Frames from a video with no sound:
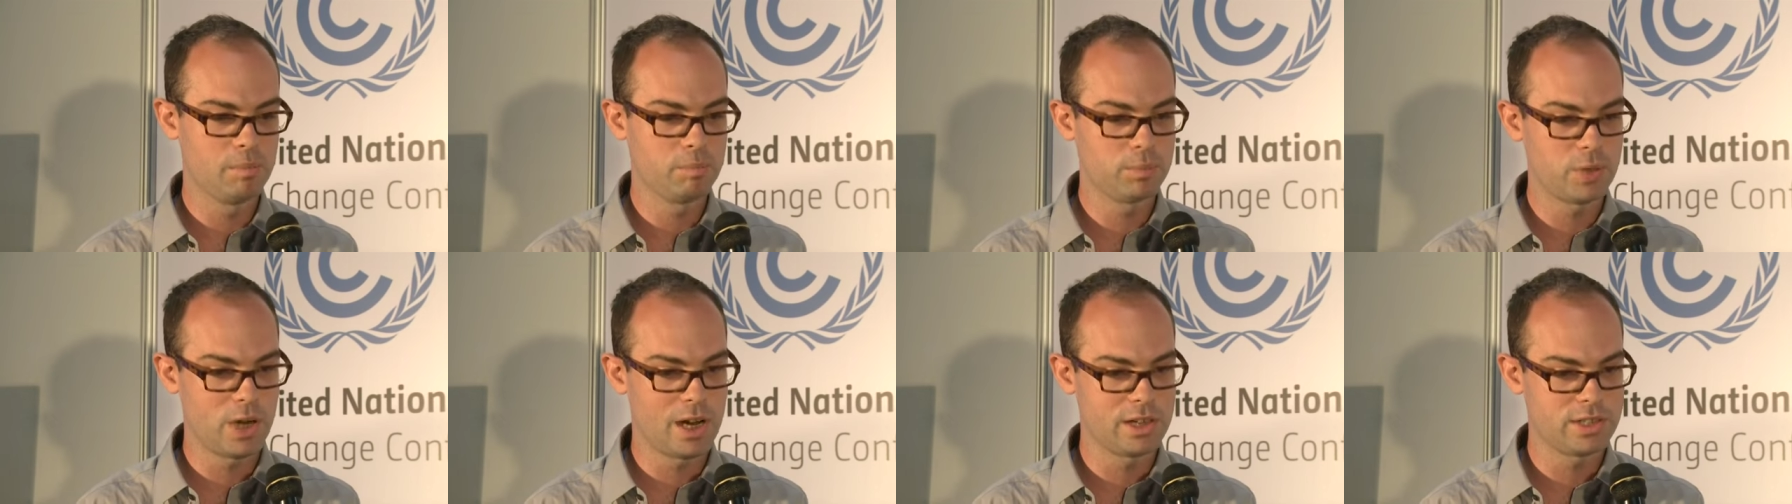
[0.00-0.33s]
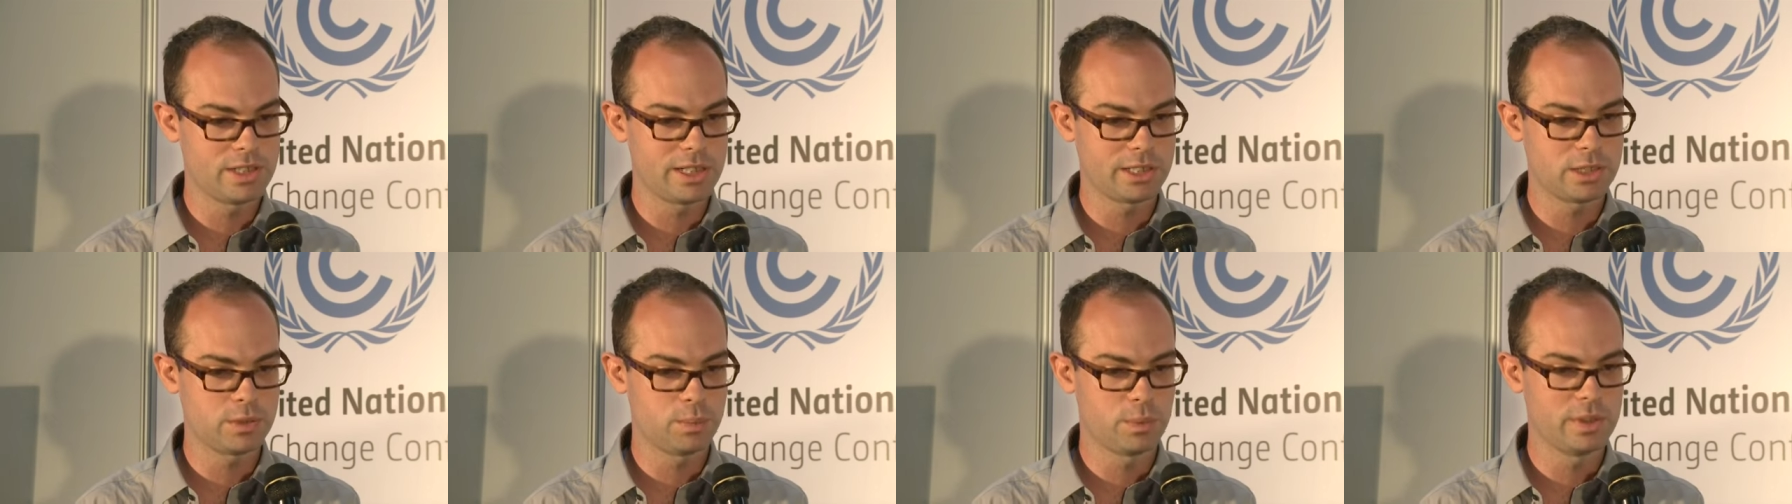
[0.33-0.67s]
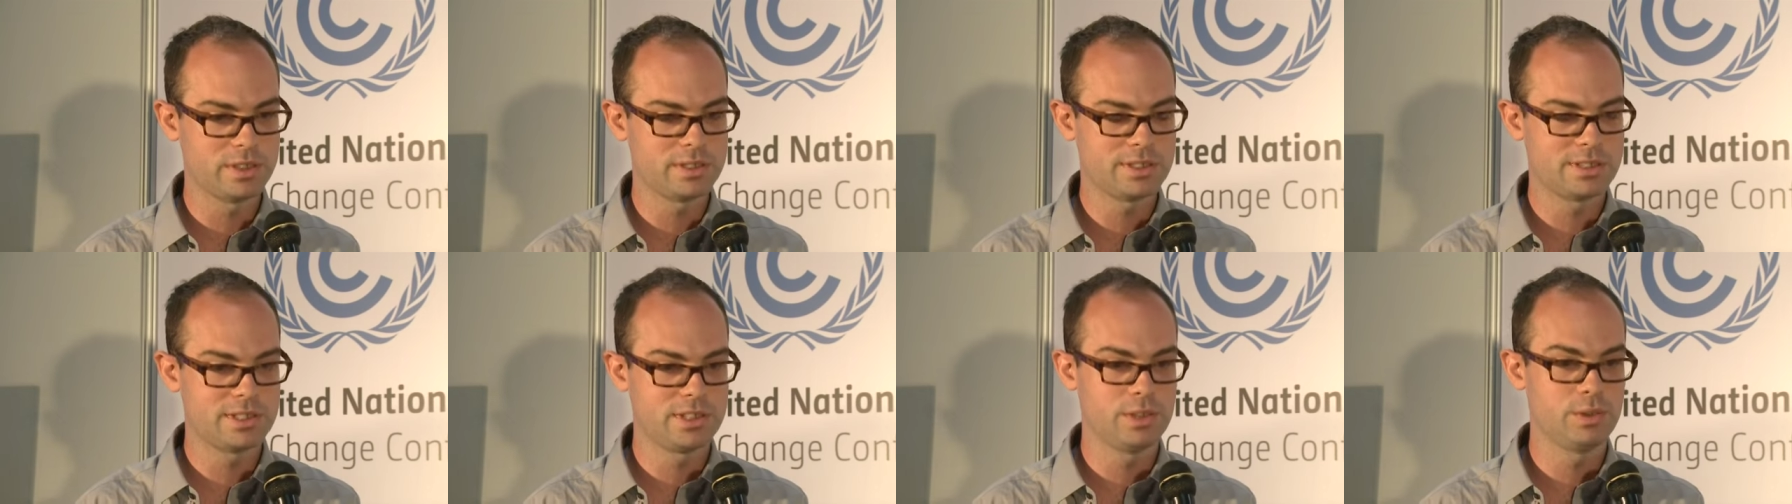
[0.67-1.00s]
projects
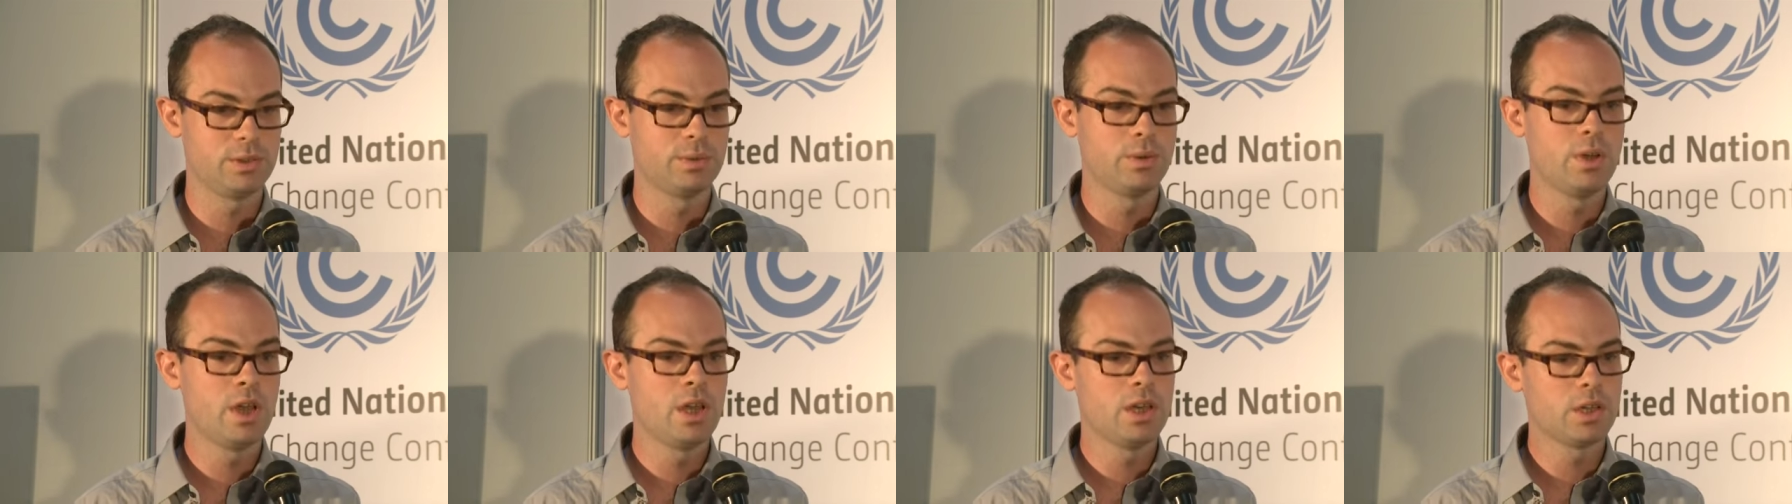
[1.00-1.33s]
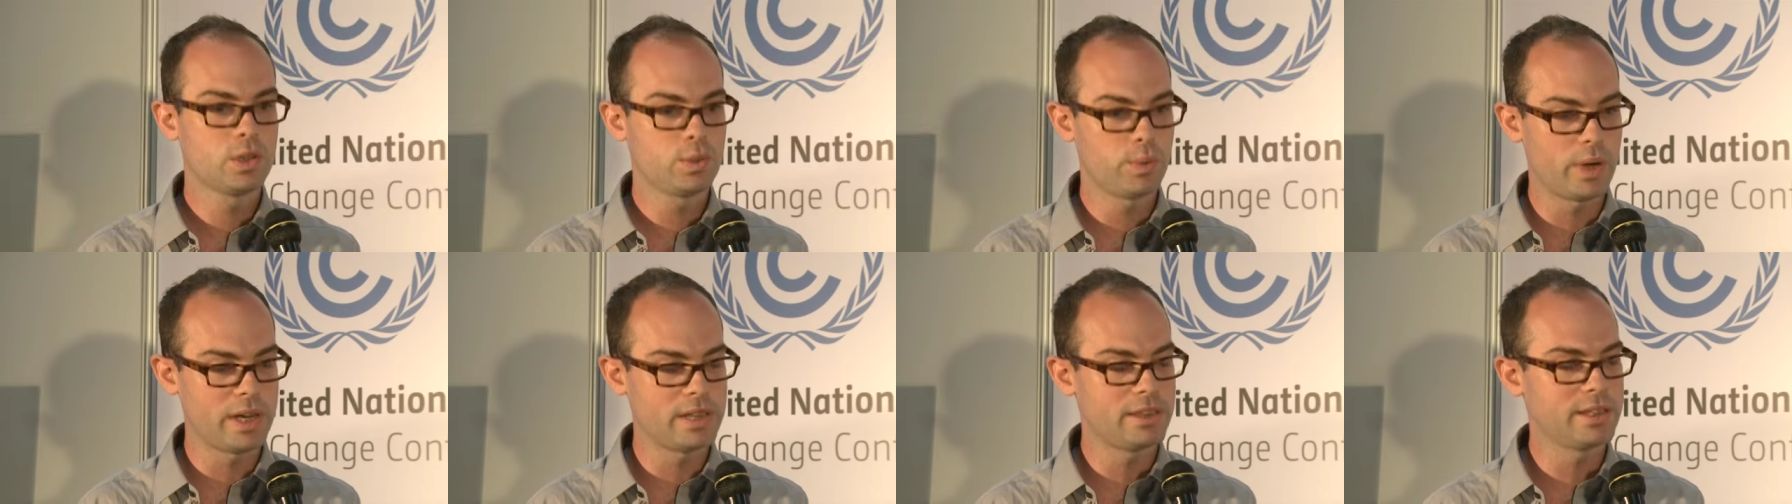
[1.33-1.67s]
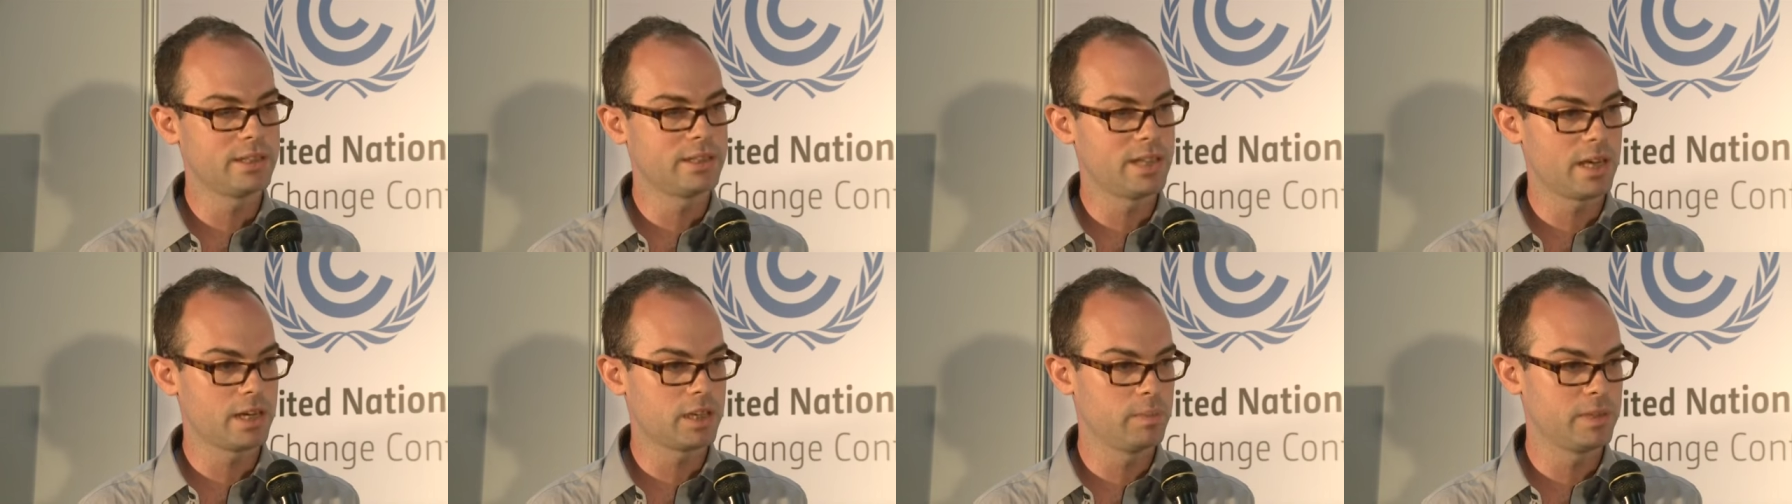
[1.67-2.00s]
was to create the
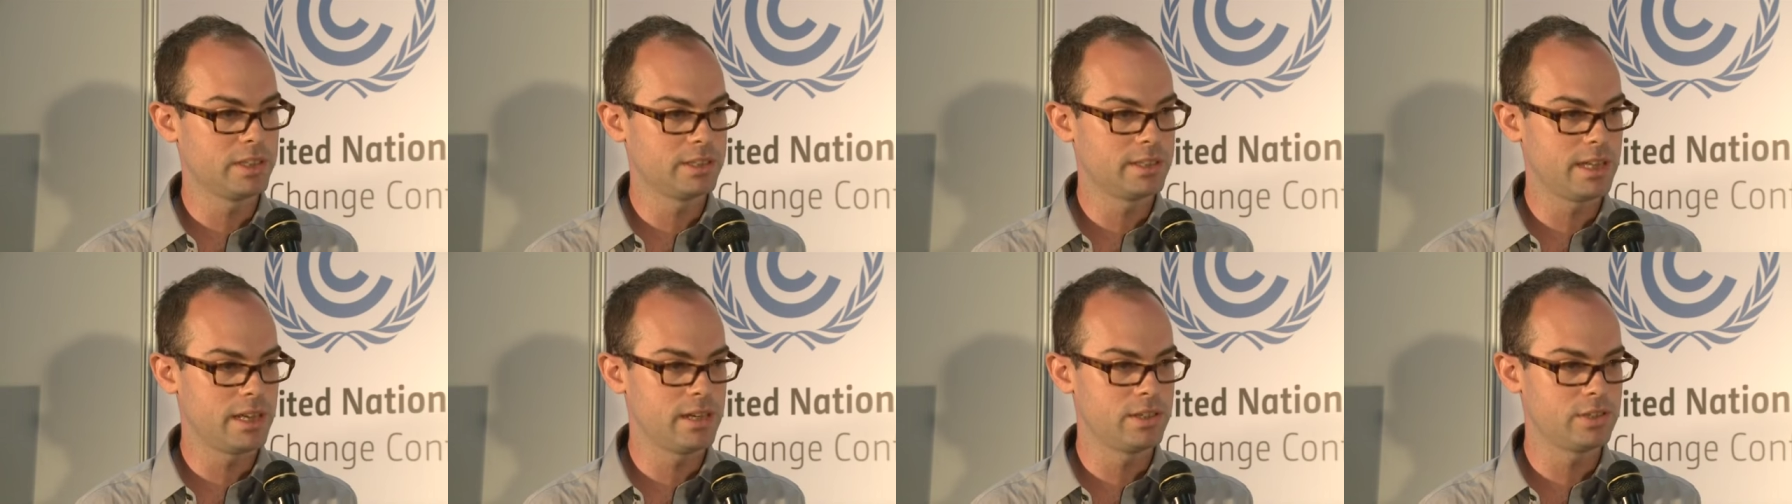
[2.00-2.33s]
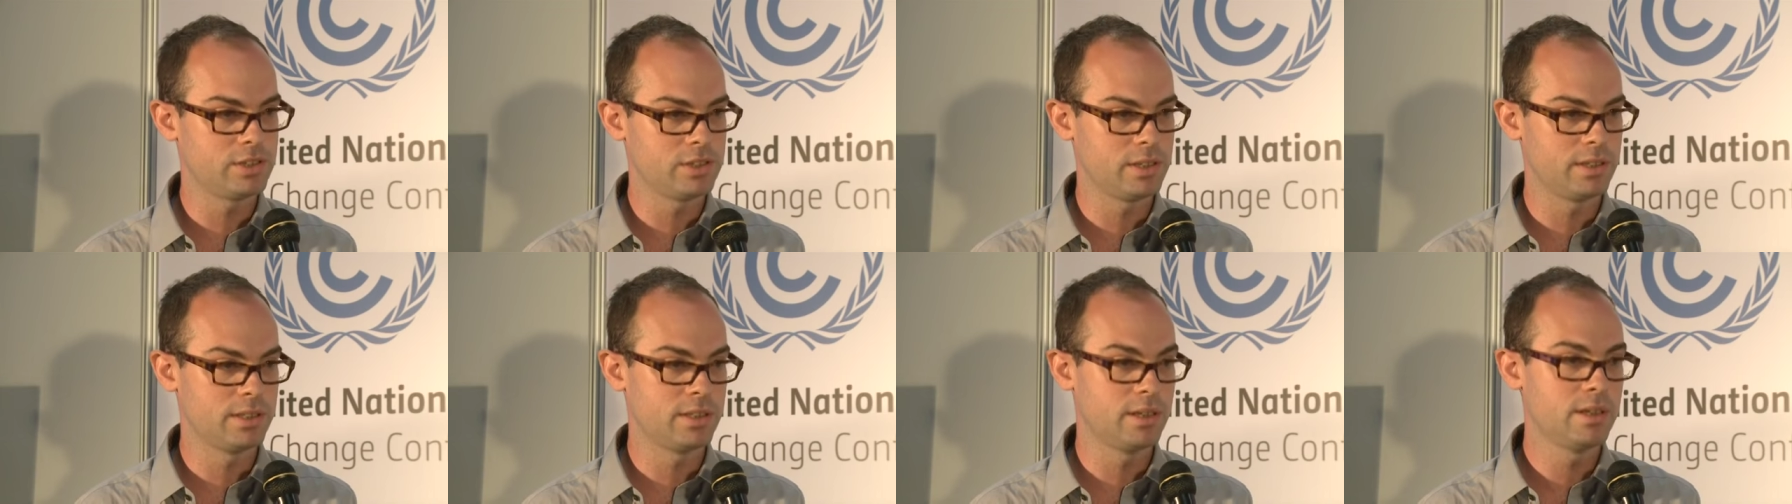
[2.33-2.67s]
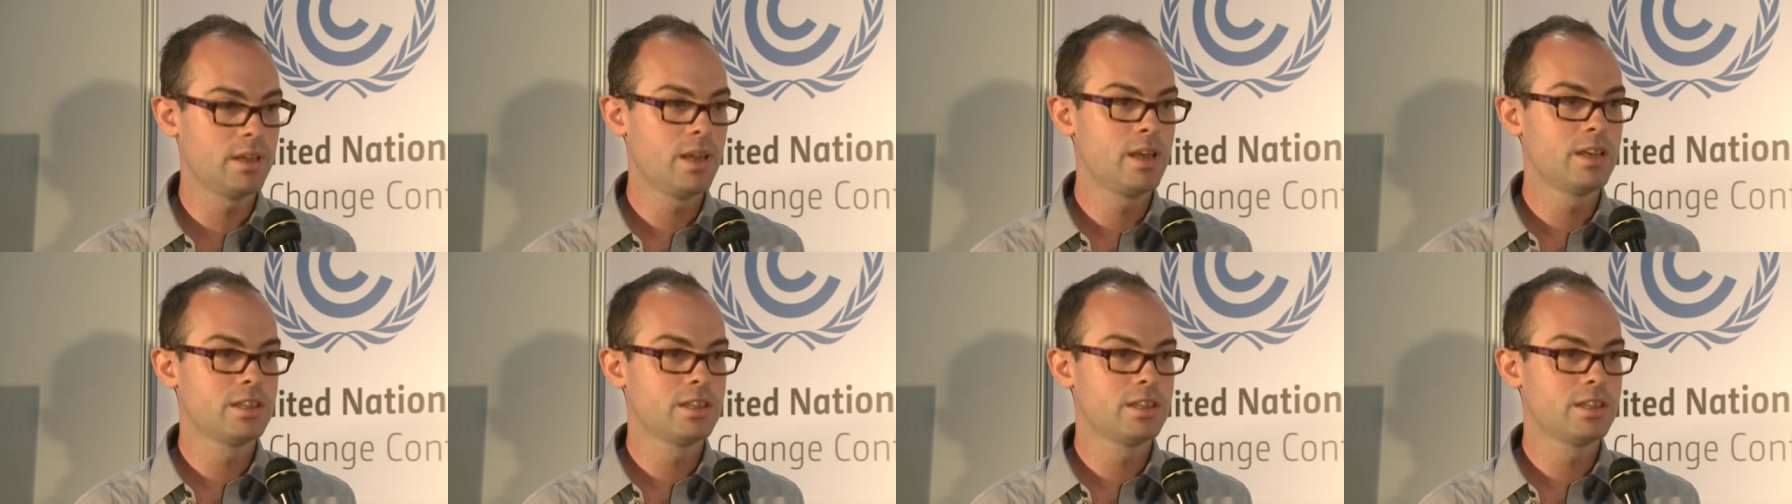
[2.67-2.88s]
documentation